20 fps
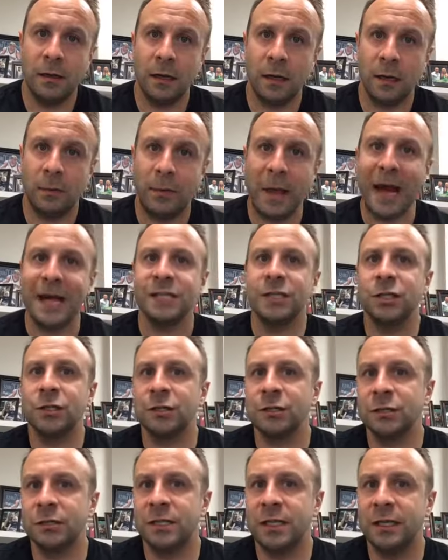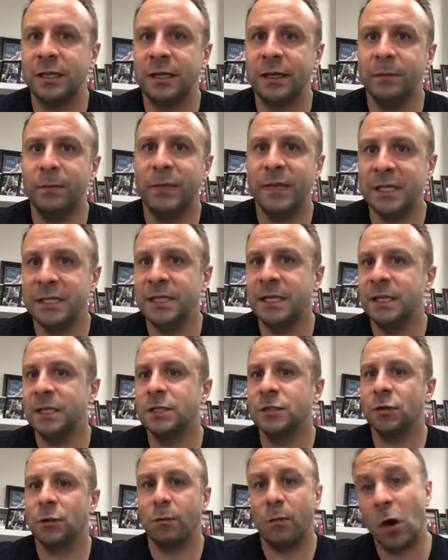a bachelor's in
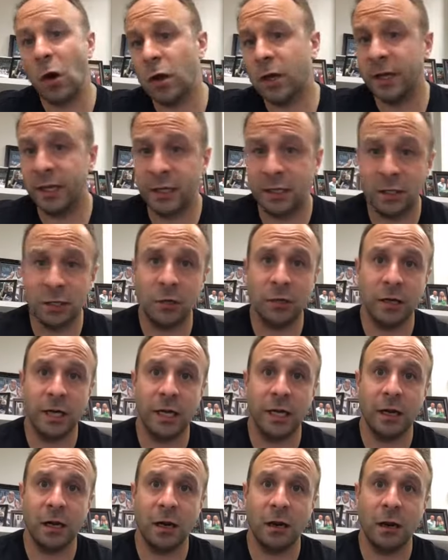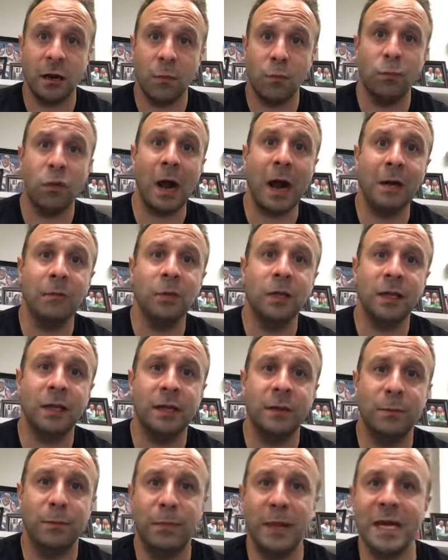business or marketing degree are probably
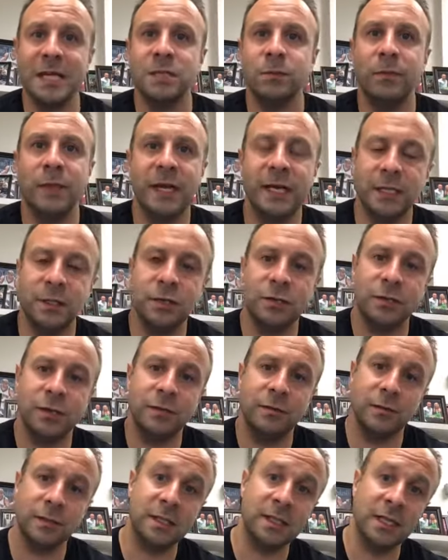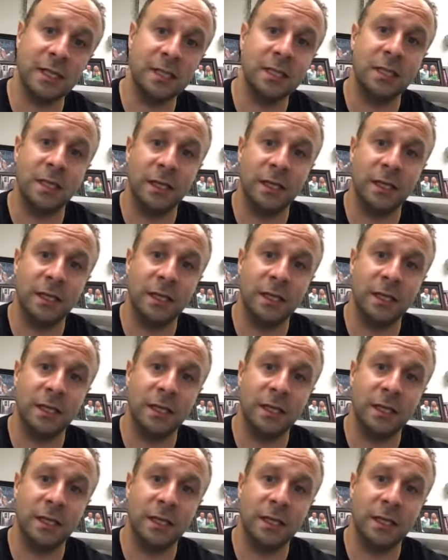the best majors to assist